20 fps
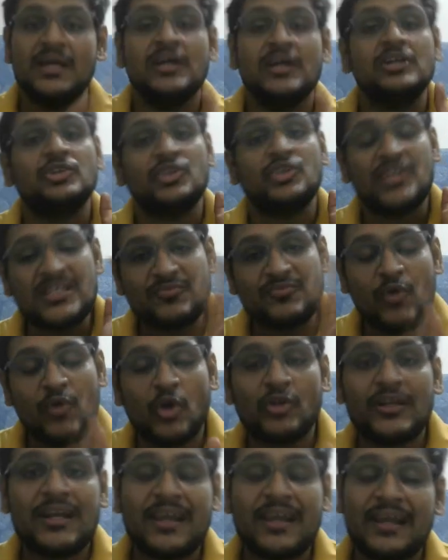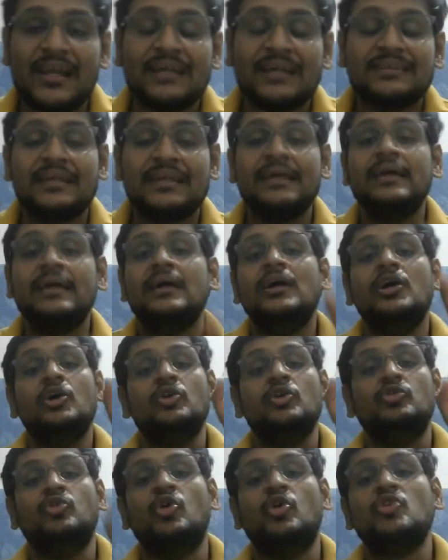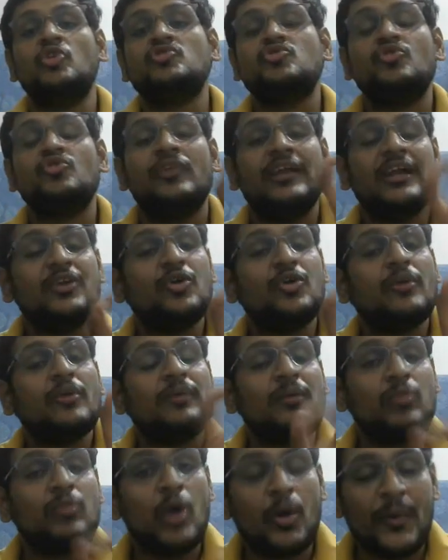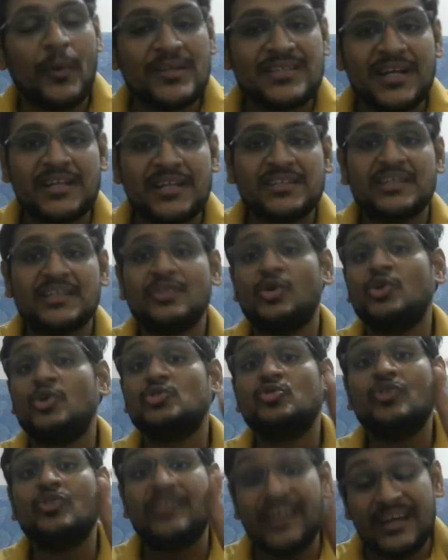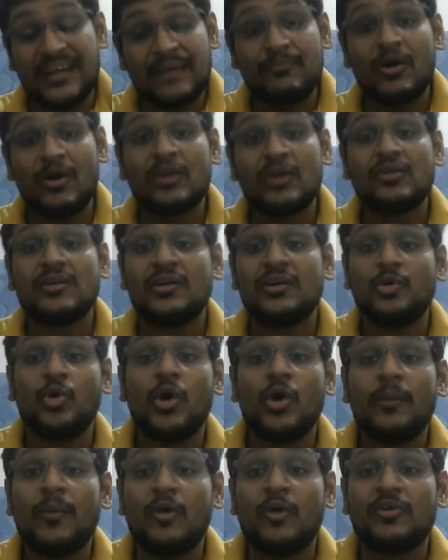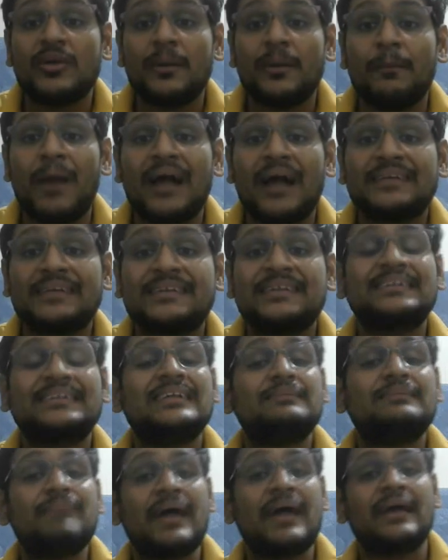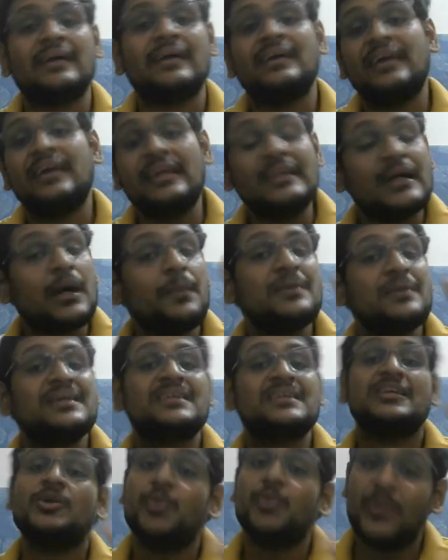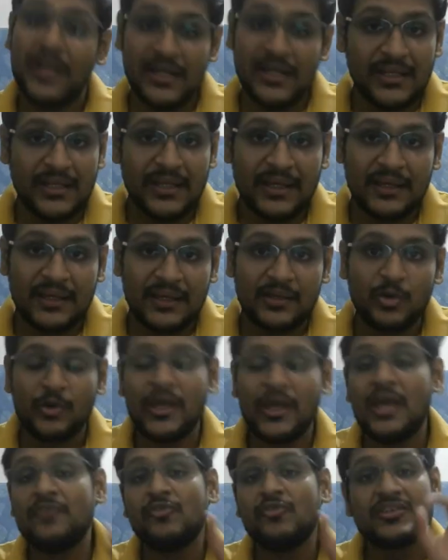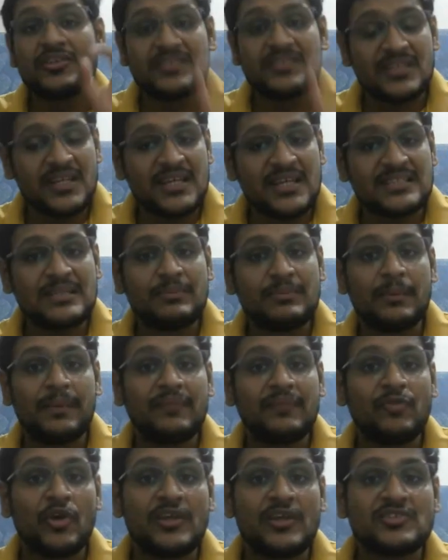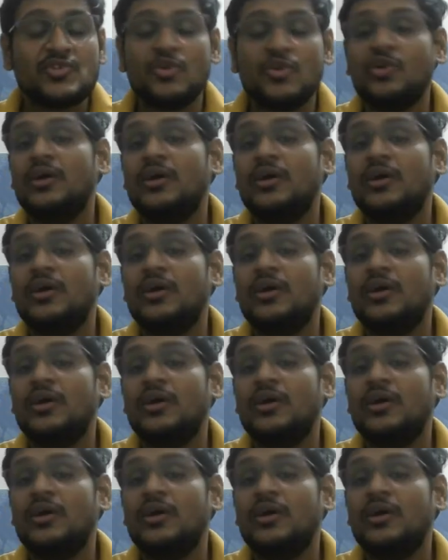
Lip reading: so just follow that rigorously. Those who didn't know about block wise strategy, those who didn't know about Master Success Pack, in the comment section you will get the link. Okay, if you are seriously preparing for ISRO,